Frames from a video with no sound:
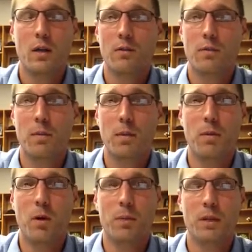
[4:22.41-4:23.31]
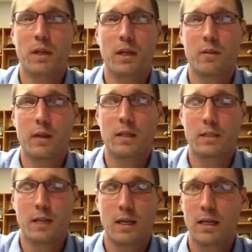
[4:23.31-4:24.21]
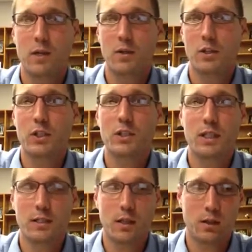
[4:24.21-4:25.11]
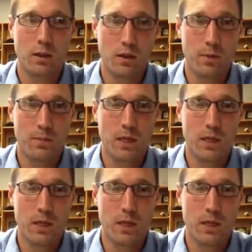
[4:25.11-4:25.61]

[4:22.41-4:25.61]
from the moment they say, he or she says hello.